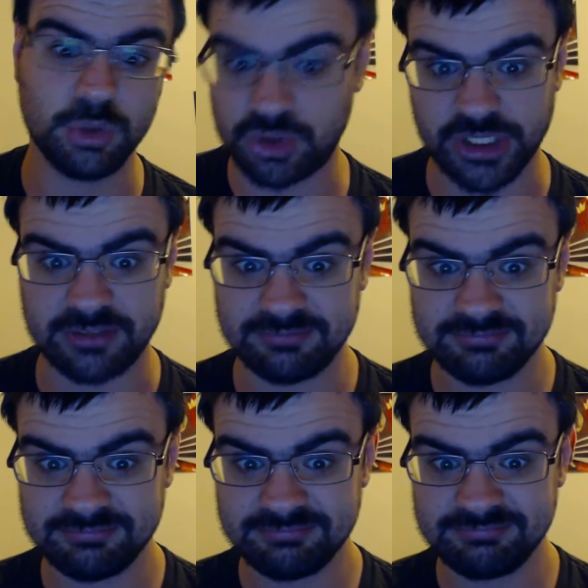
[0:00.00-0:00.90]
True shit.
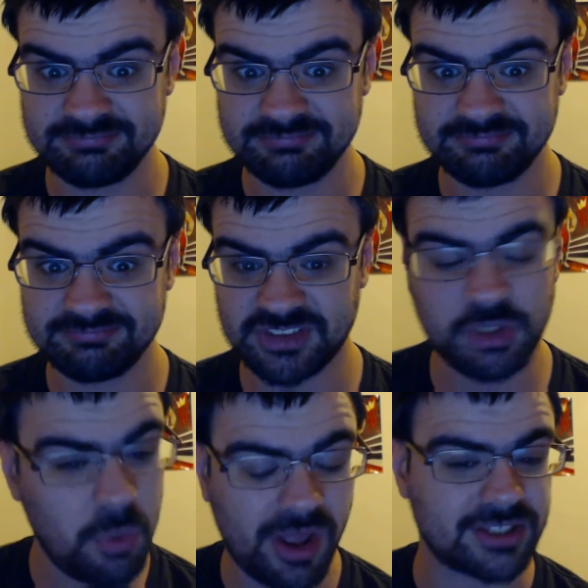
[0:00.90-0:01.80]

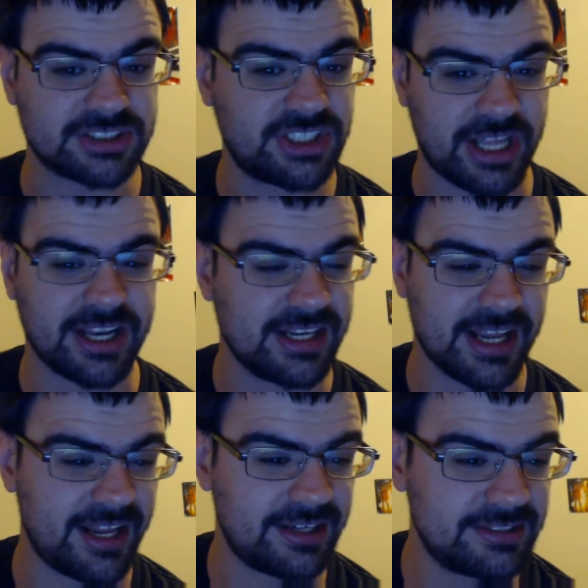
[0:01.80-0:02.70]
She was,
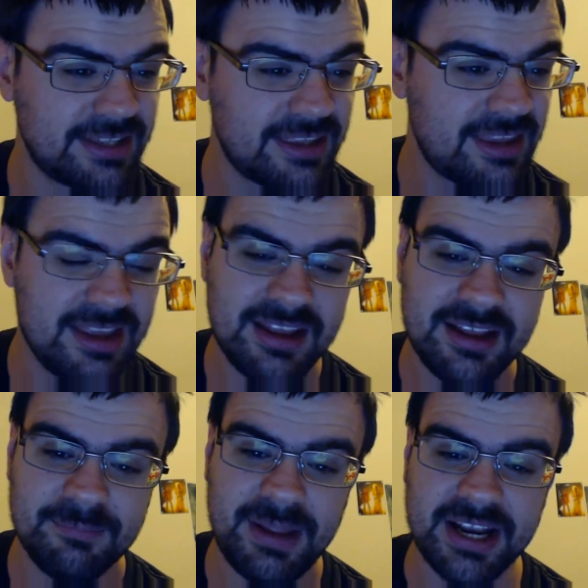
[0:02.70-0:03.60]
and and
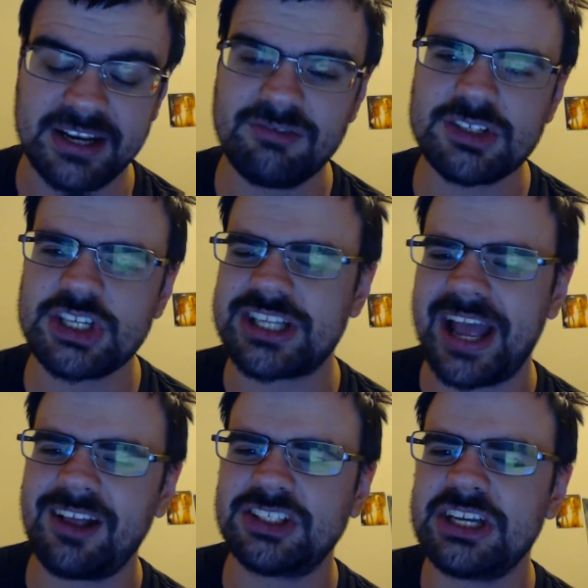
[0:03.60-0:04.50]
man, even she
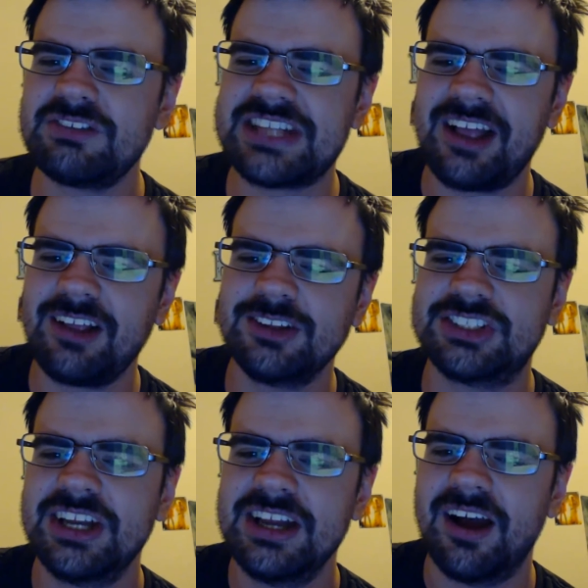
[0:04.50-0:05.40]
tells she even
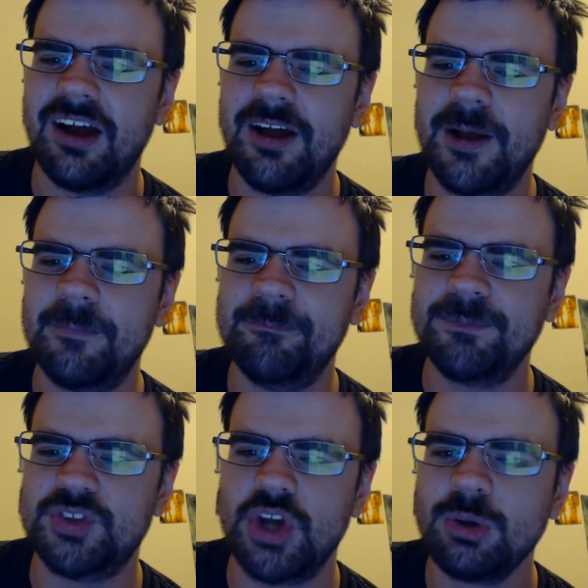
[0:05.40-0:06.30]
tells
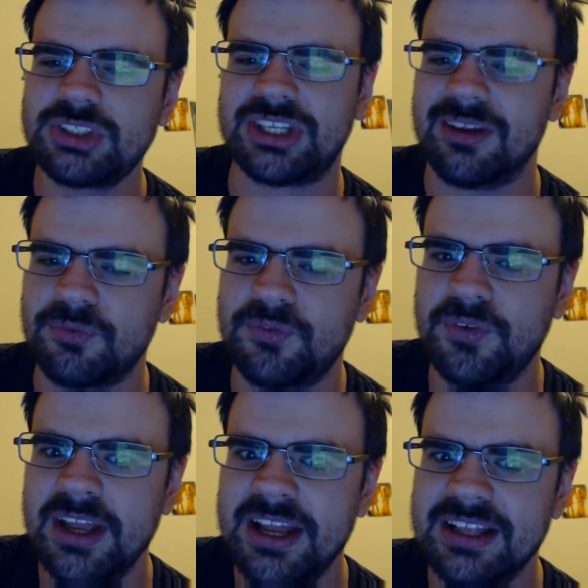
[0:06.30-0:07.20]
um
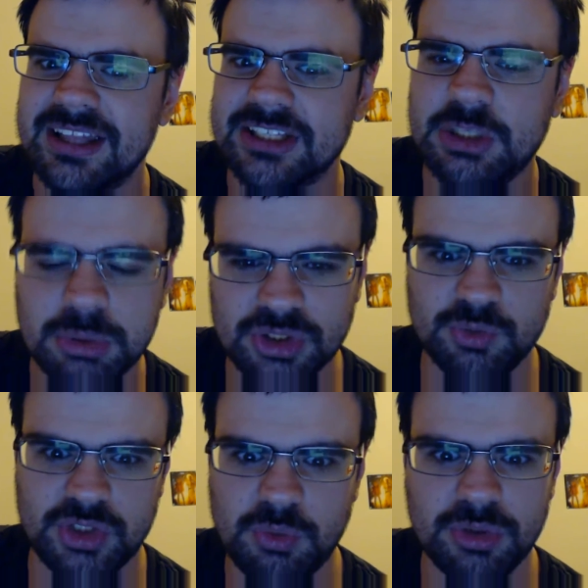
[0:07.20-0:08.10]
Joseph that she
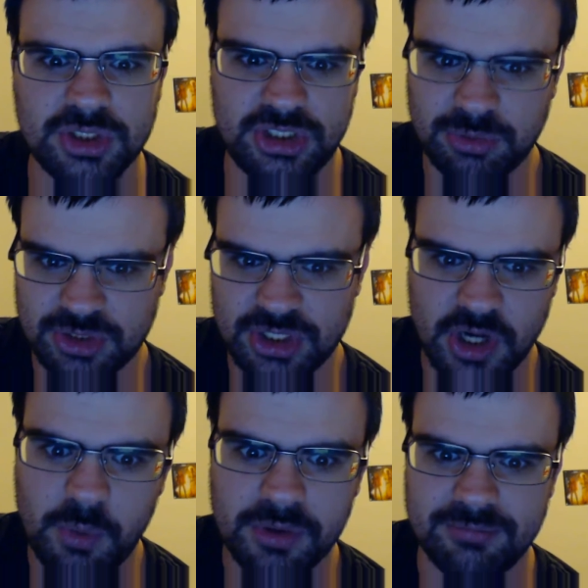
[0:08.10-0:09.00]
was she was she was gonna
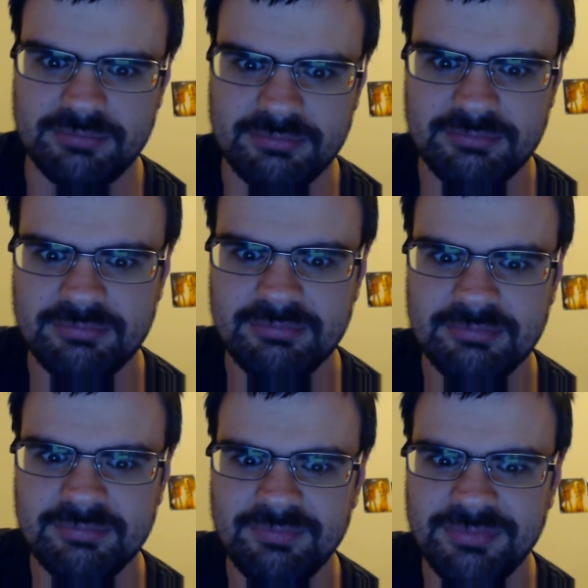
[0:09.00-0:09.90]
go with him.
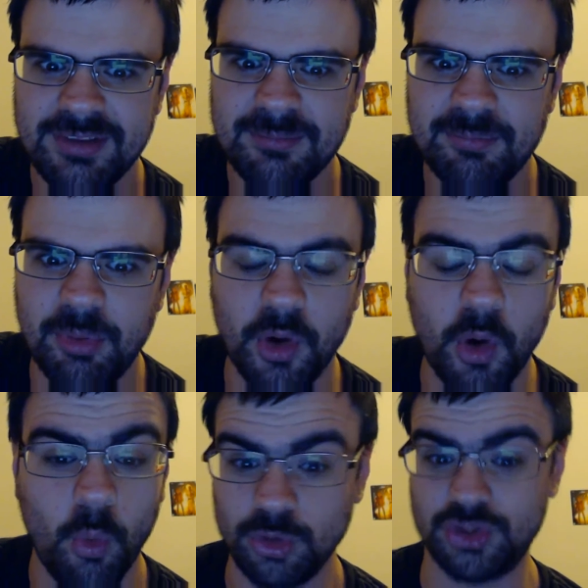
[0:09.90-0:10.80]
But
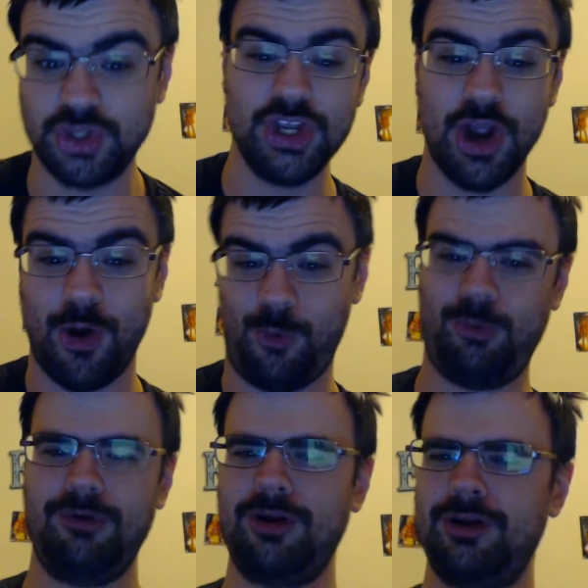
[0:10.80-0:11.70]
oh
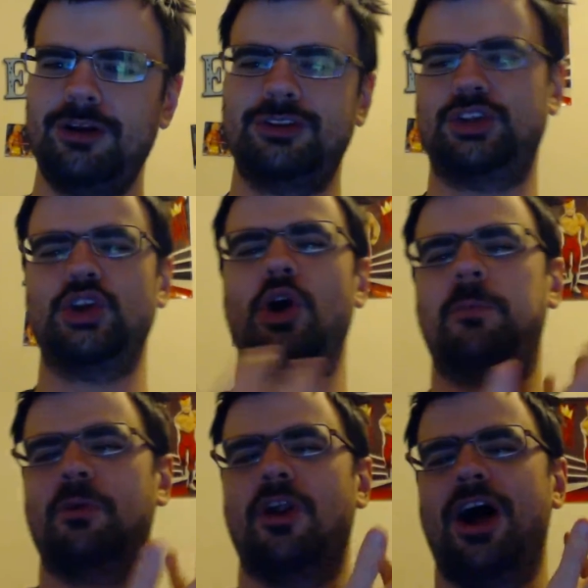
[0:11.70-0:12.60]
Dio,
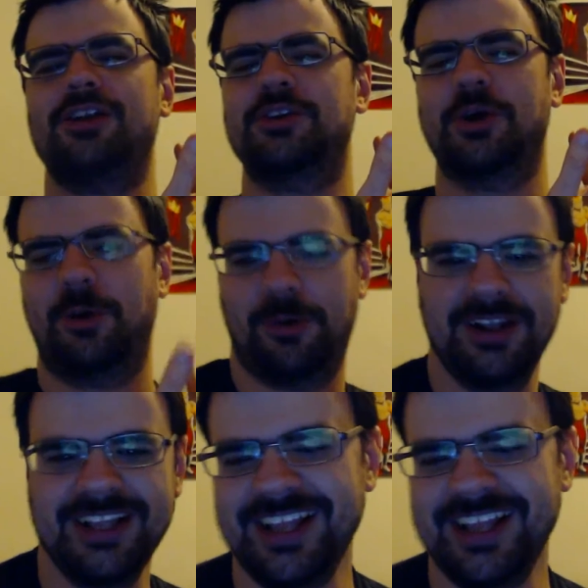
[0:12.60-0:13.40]
Dio Blando